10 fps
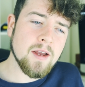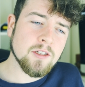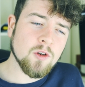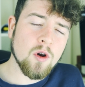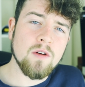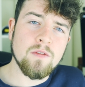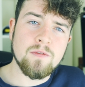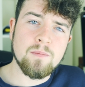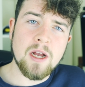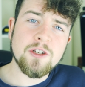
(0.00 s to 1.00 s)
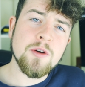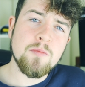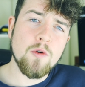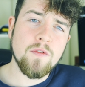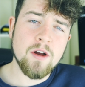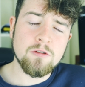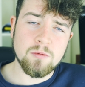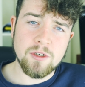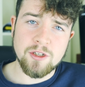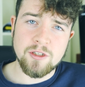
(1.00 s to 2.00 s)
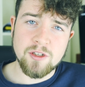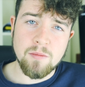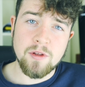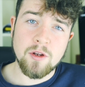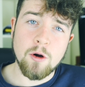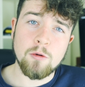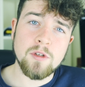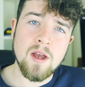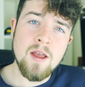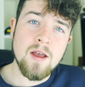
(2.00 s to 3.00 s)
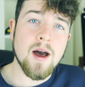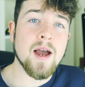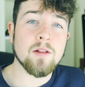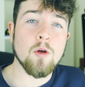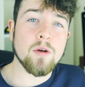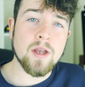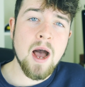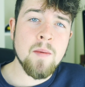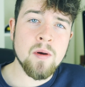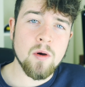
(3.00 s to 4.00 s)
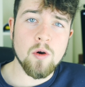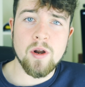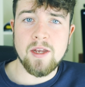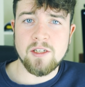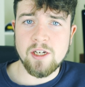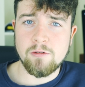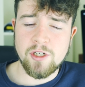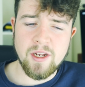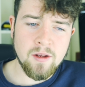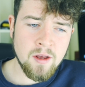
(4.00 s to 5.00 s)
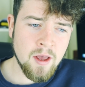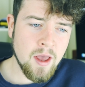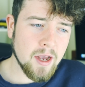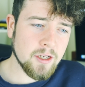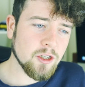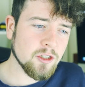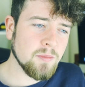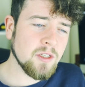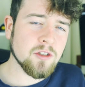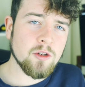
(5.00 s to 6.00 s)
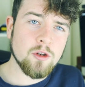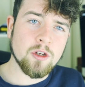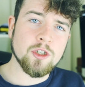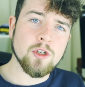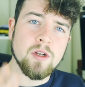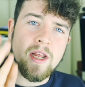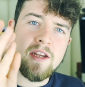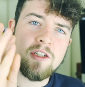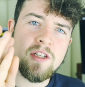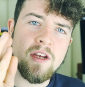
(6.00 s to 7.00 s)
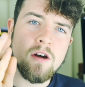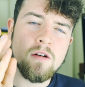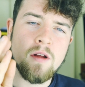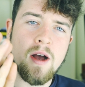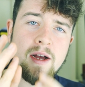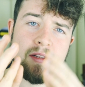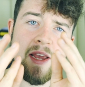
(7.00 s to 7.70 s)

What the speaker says: sort of picture profiles, which is something called high log gamma or HLG. It just means that you can shoot in HDR and